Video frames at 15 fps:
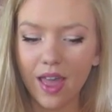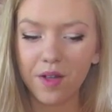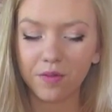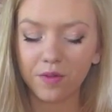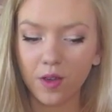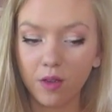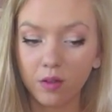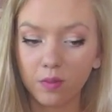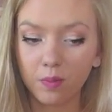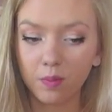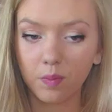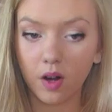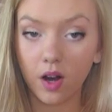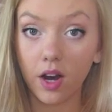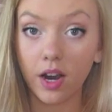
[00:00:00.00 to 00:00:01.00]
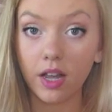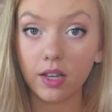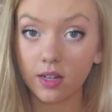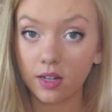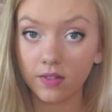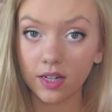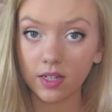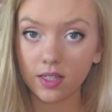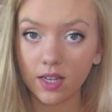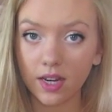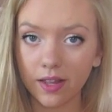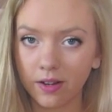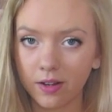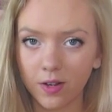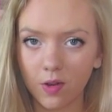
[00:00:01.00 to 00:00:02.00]
if you are at
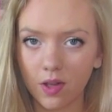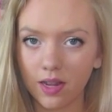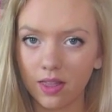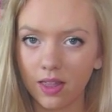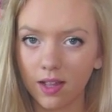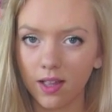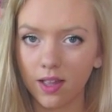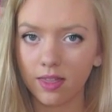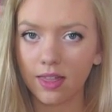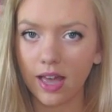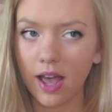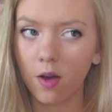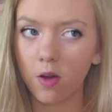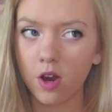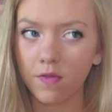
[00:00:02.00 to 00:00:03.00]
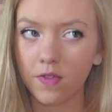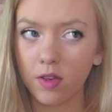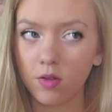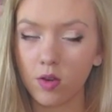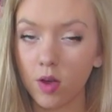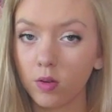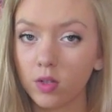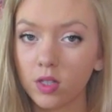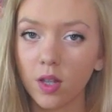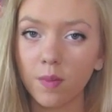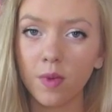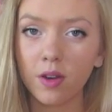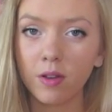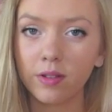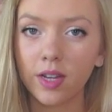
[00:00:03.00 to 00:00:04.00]
university and you do anything like that, or if you know
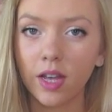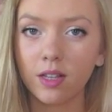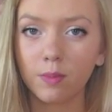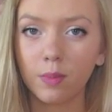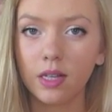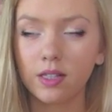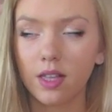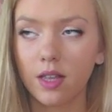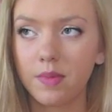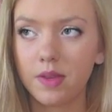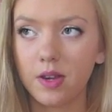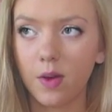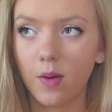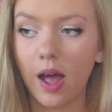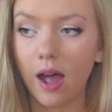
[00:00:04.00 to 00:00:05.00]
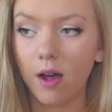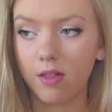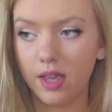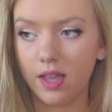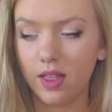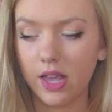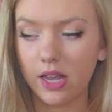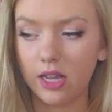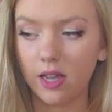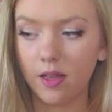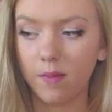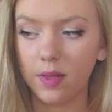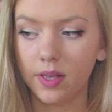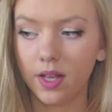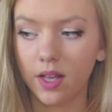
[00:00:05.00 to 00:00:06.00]
someone who does, please let me know how they like
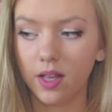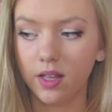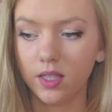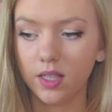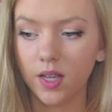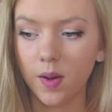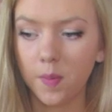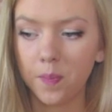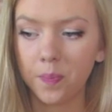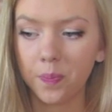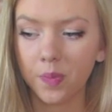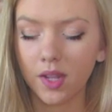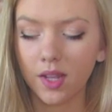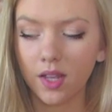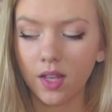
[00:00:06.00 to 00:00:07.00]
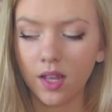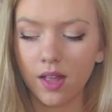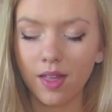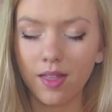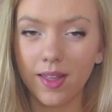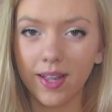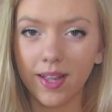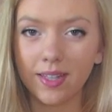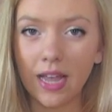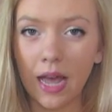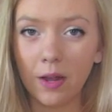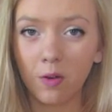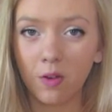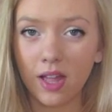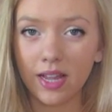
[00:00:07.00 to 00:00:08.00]
it, because the thing is,
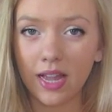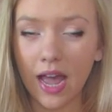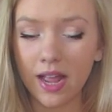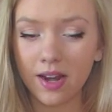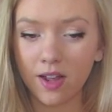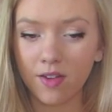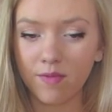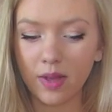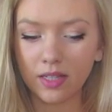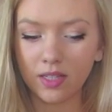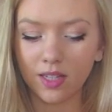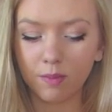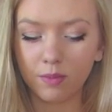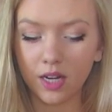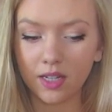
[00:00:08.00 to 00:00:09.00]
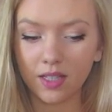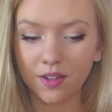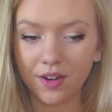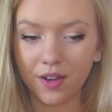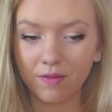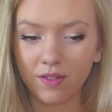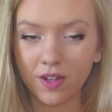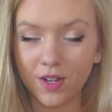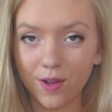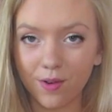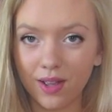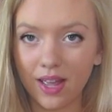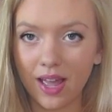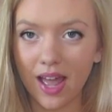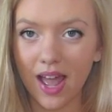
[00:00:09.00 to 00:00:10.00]
I don't like any of my subjects enough to do
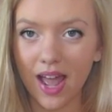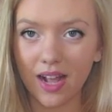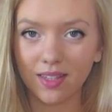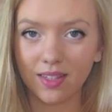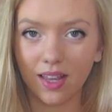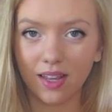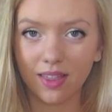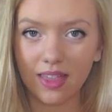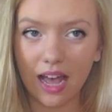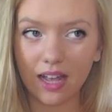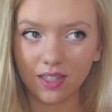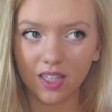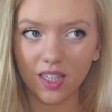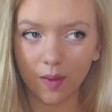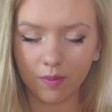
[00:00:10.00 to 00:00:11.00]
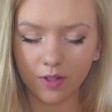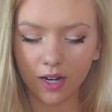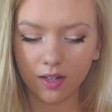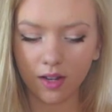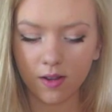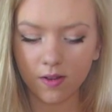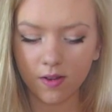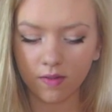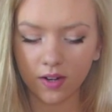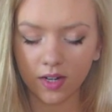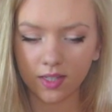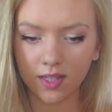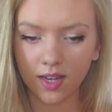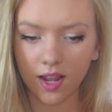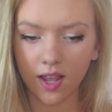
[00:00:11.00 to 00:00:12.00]
it as that subject at
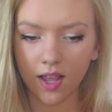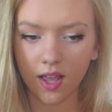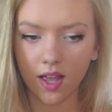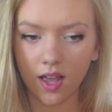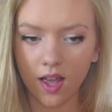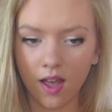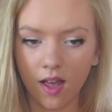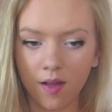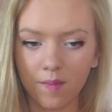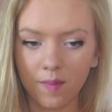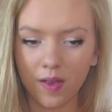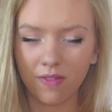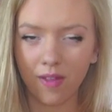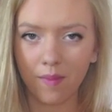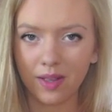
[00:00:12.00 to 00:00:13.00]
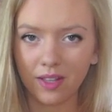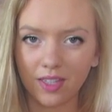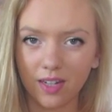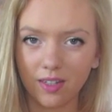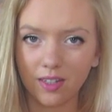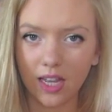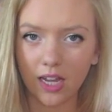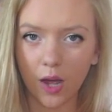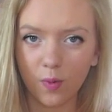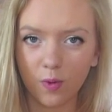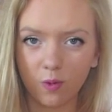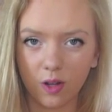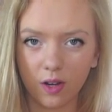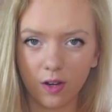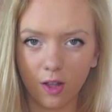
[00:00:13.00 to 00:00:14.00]
university, if that makes sense. I
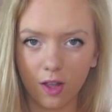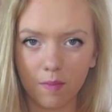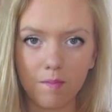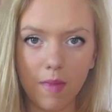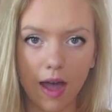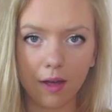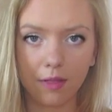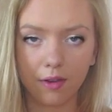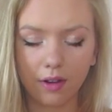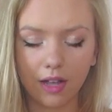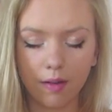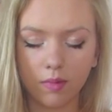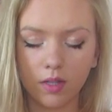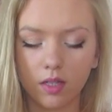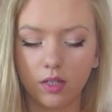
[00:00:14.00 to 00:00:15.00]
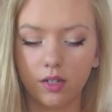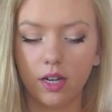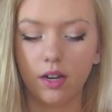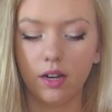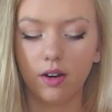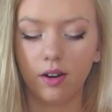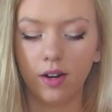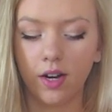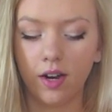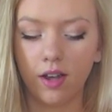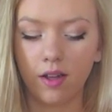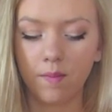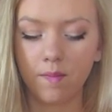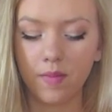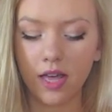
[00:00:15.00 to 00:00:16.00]
wouldn't want to do math or chemistry
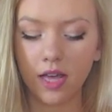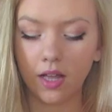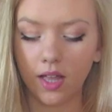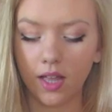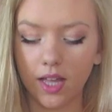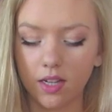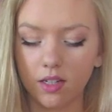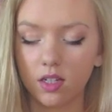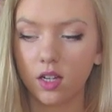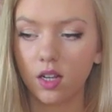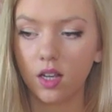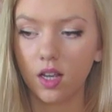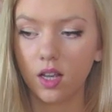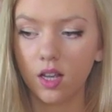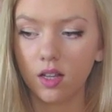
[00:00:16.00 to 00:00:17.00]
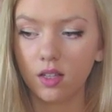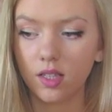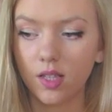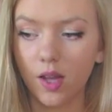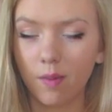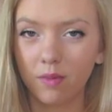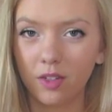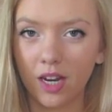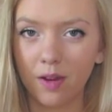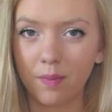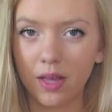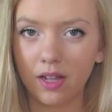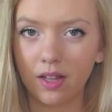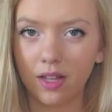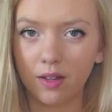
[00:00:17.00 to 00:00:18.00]
or English. So I'm trying to
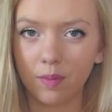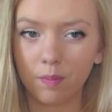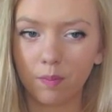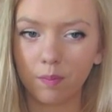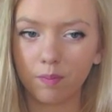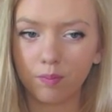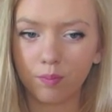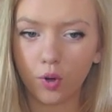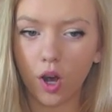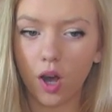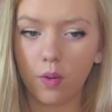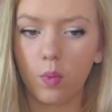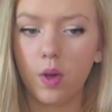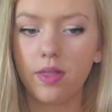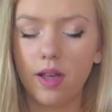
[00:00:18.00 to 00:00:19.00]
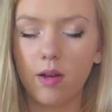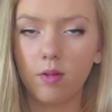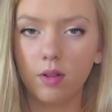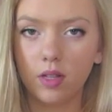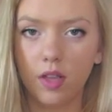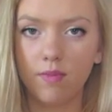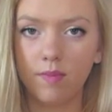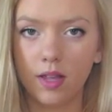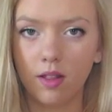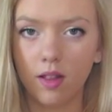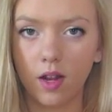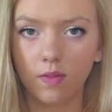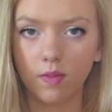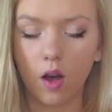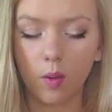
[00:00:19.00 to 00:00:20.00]
pick a broad one that will give me a
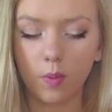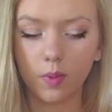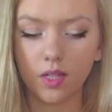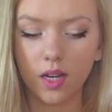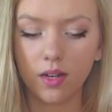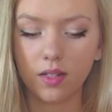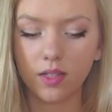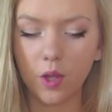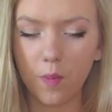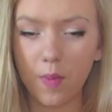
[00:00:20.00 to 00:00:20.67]
lot of options. So